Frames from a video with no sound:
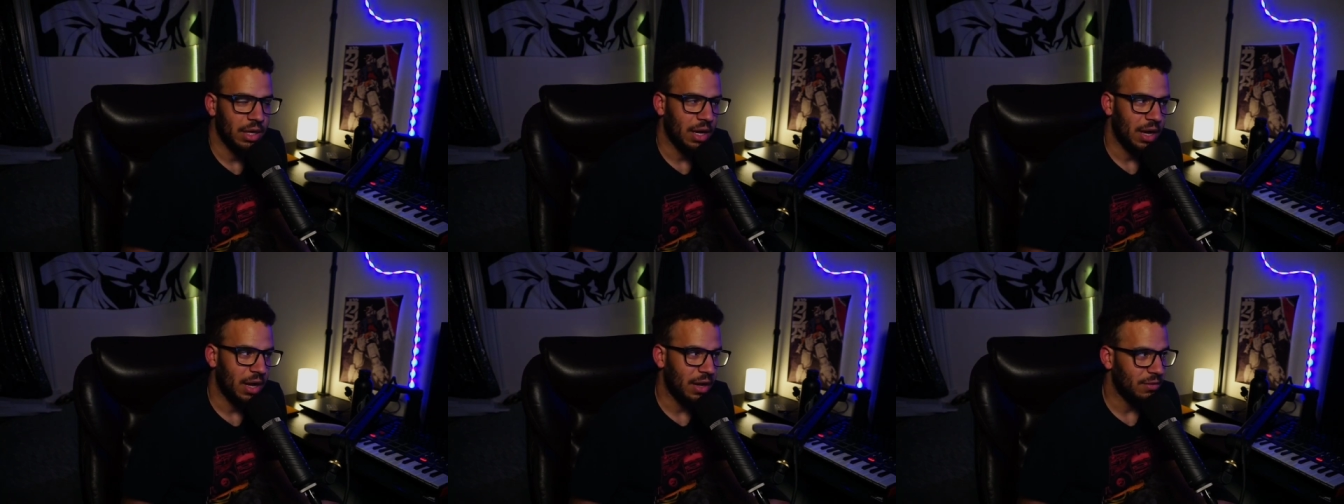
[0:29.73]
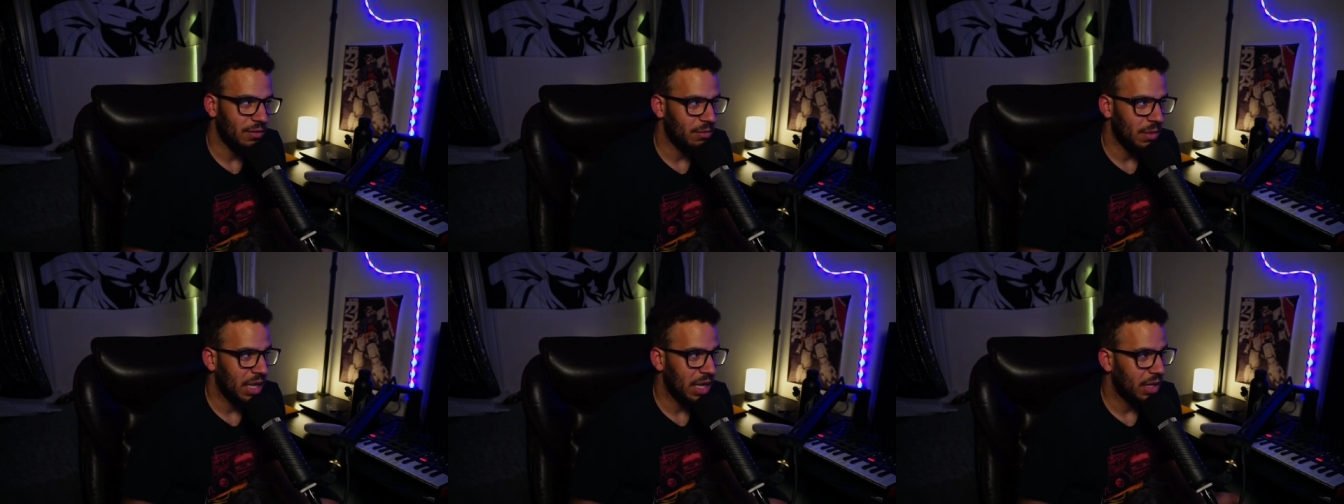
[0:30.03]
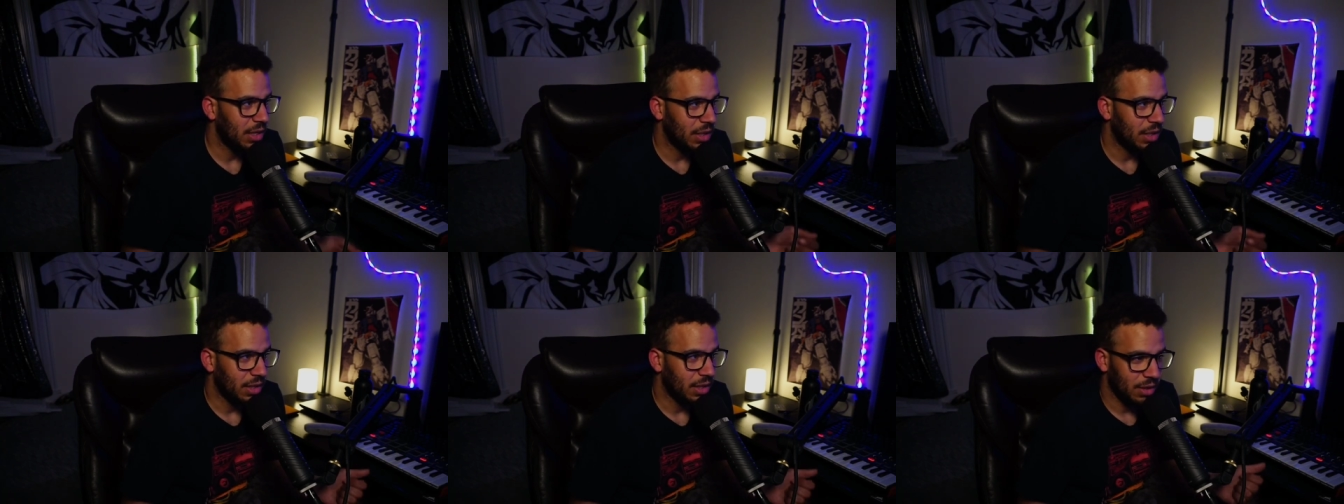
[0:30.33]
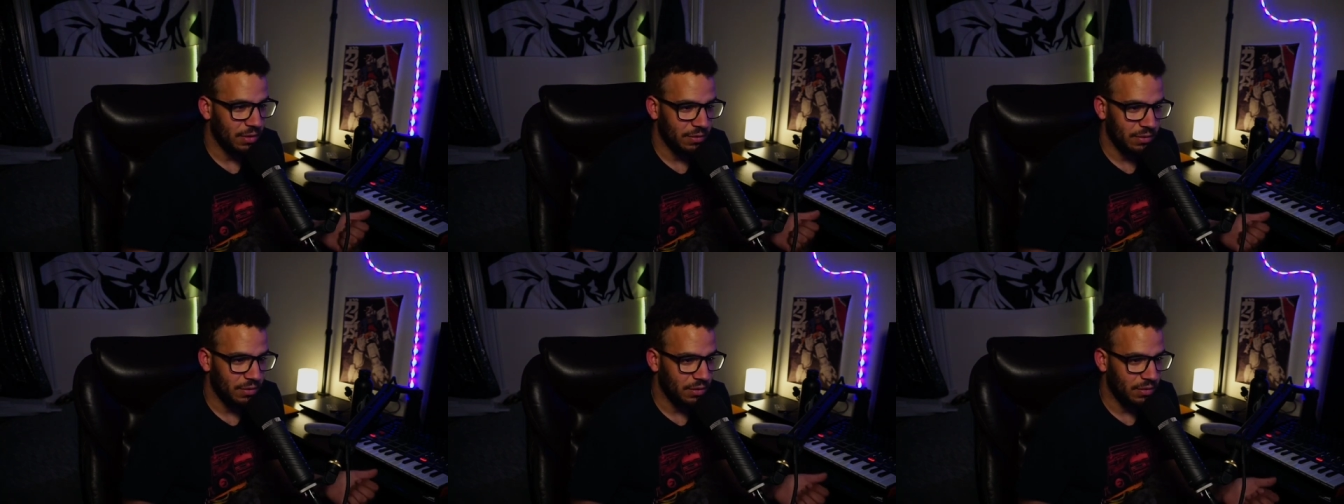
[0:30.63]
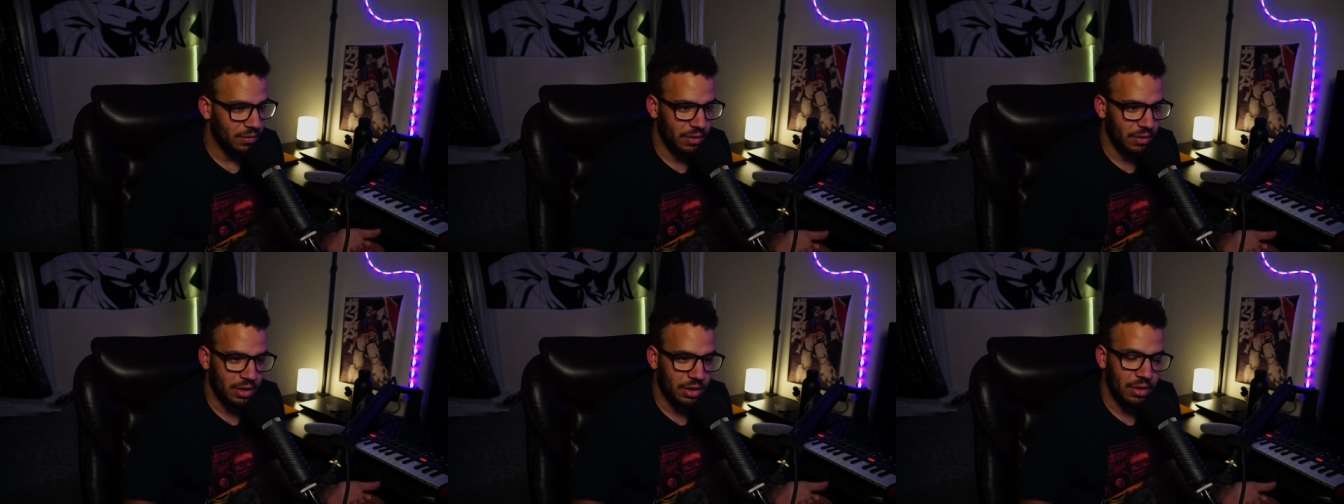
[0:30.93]
I've made like a few
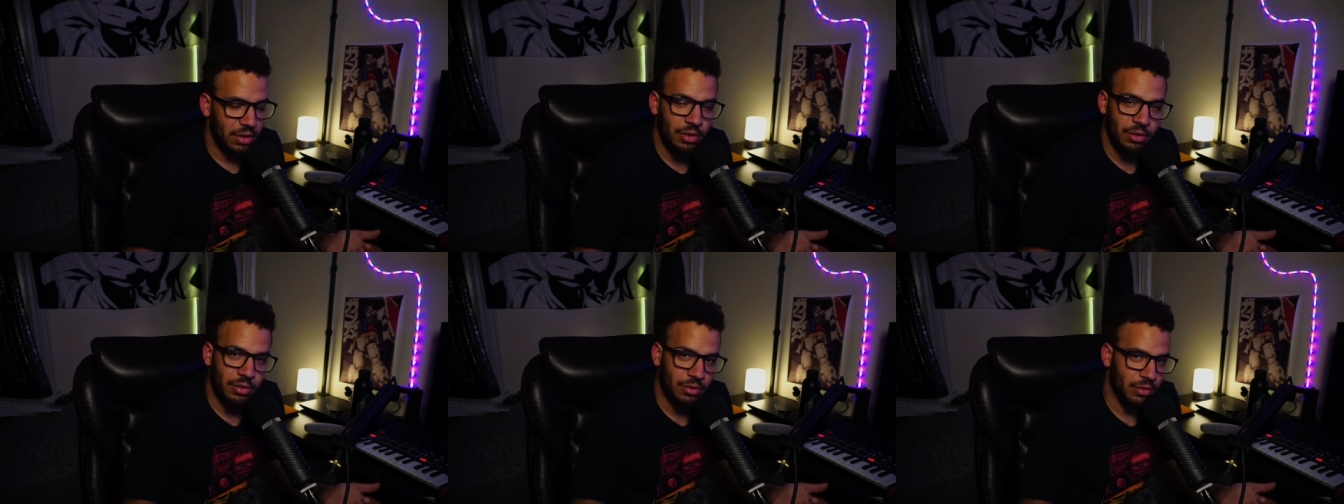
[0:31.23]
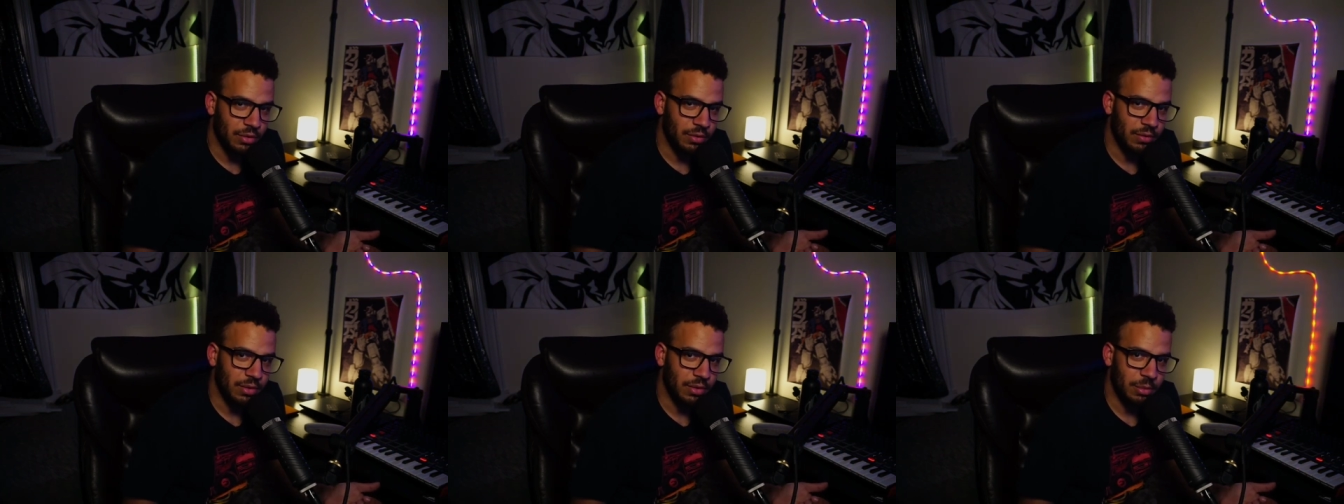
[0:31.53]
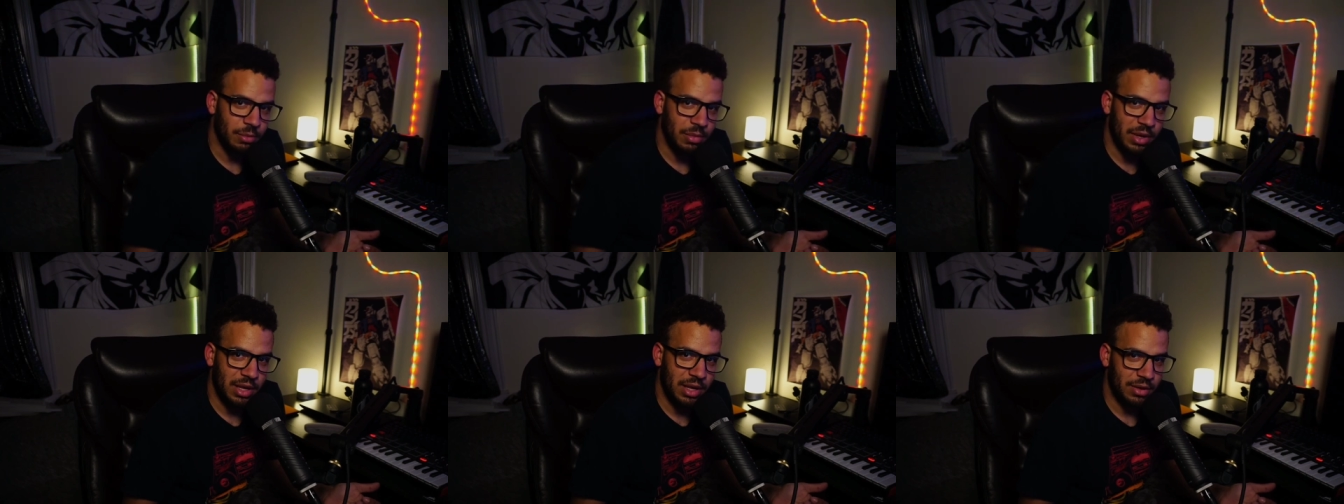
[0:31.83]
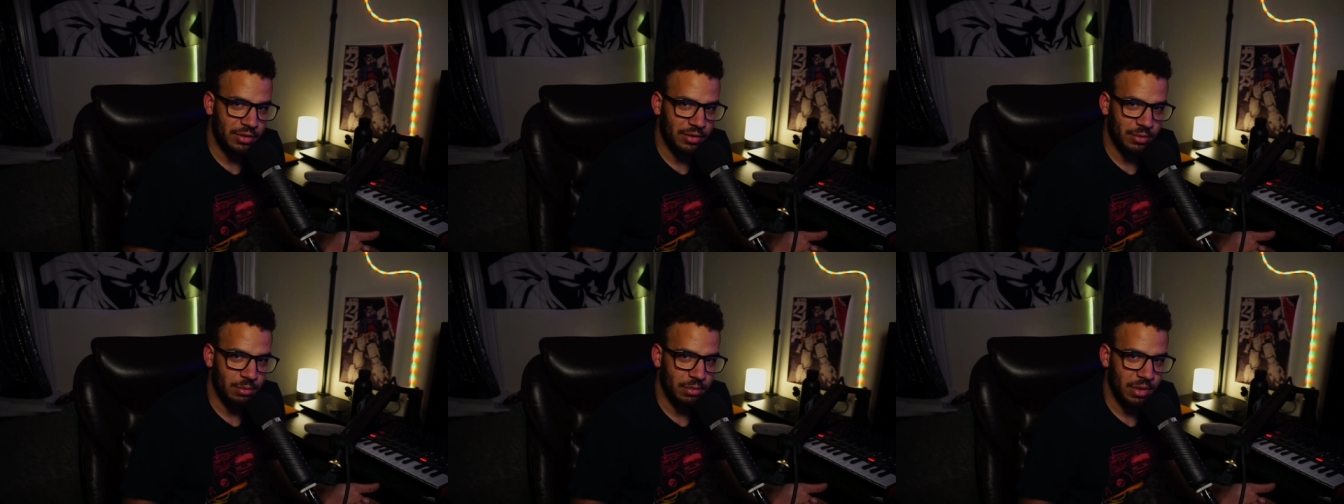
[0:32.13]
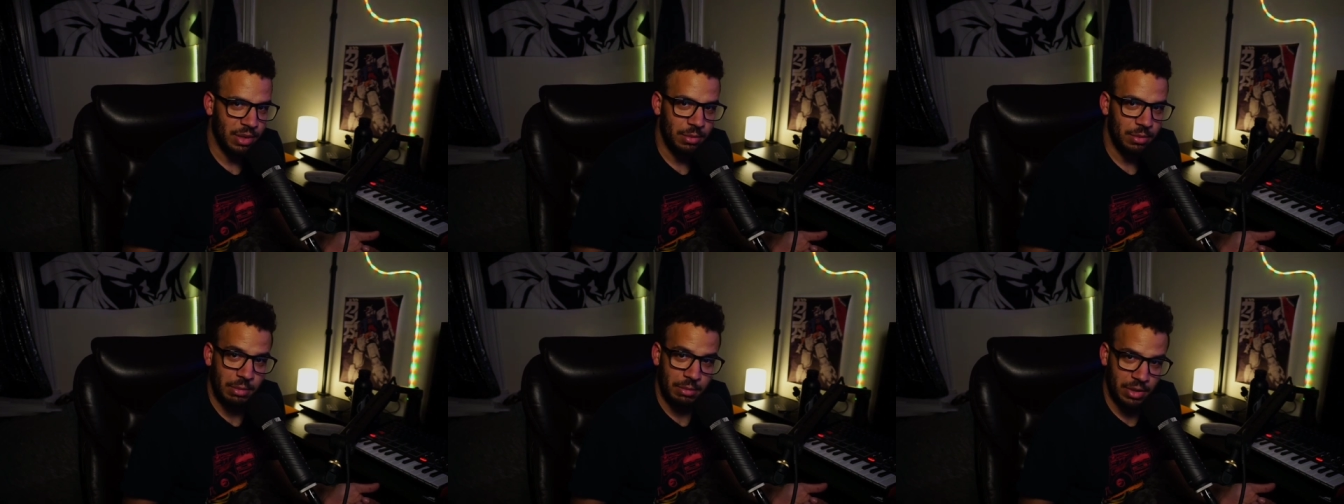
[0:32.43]
videos over the past
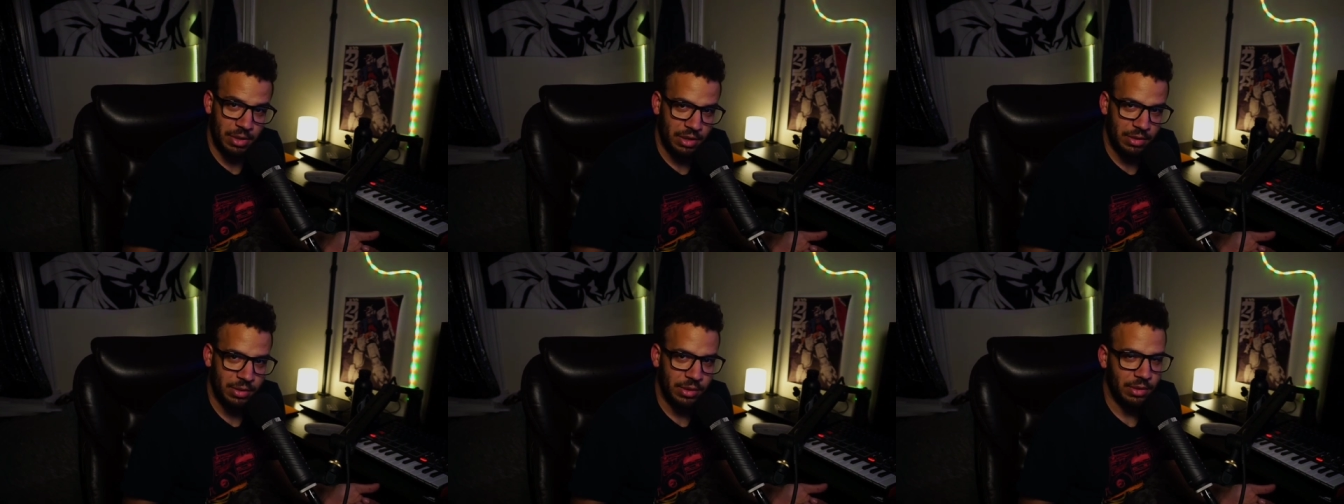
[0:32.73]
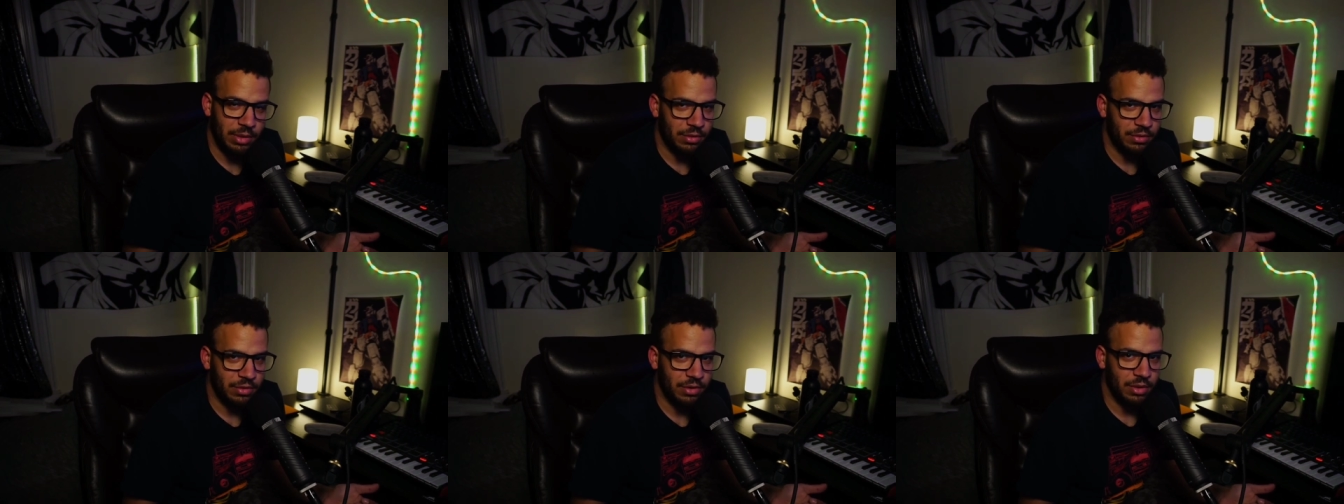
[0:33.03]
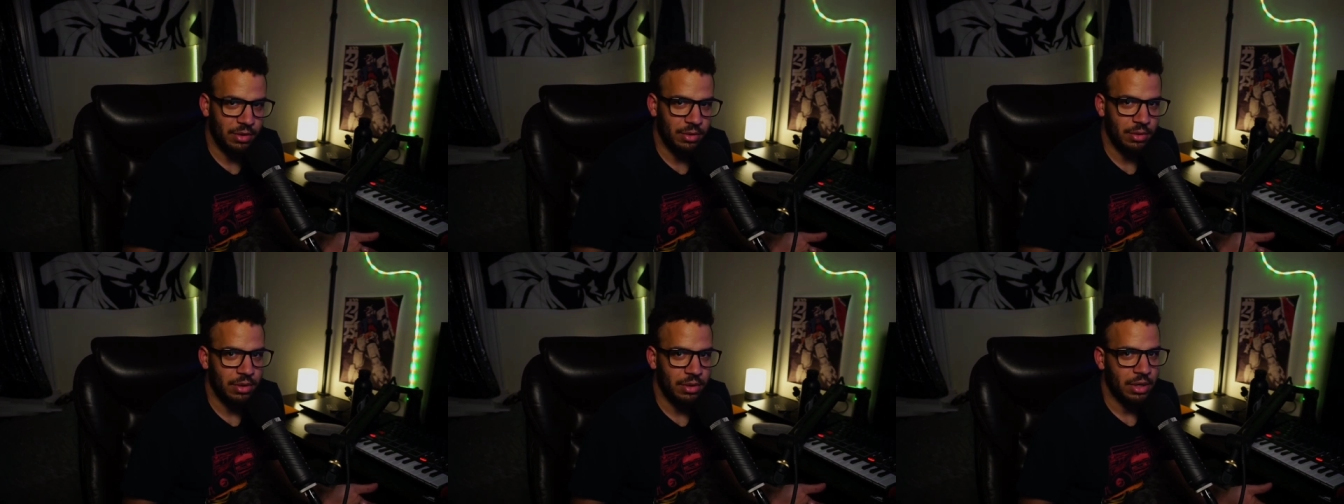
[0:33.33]
maybe month or so.